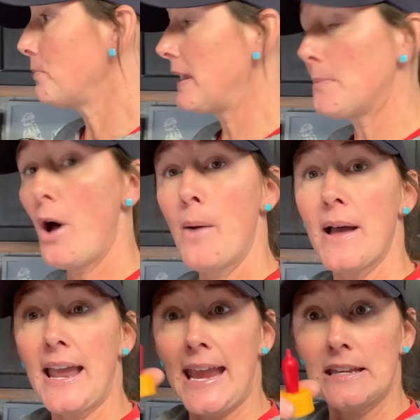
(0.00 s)
being a
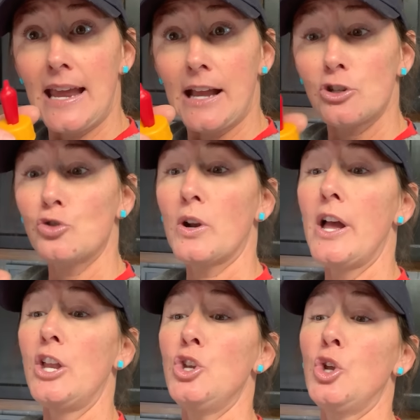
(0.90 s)
mama and
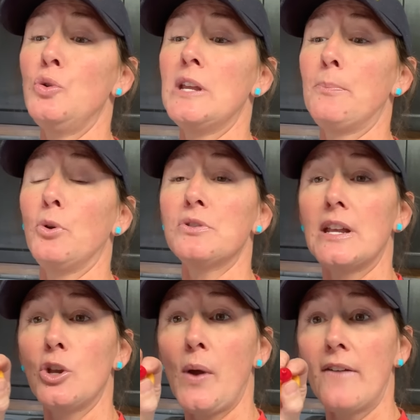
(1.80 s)
extra new nipples
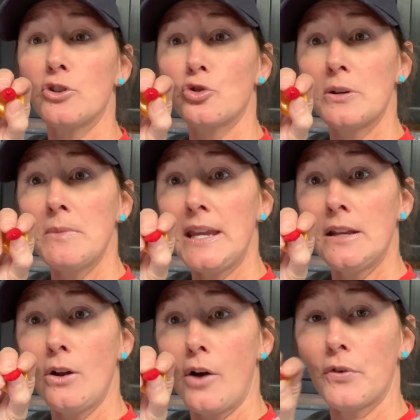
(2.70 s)
and you have to trim the
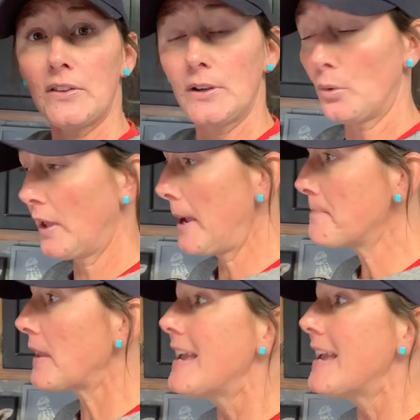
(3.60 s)
end off right there, okay?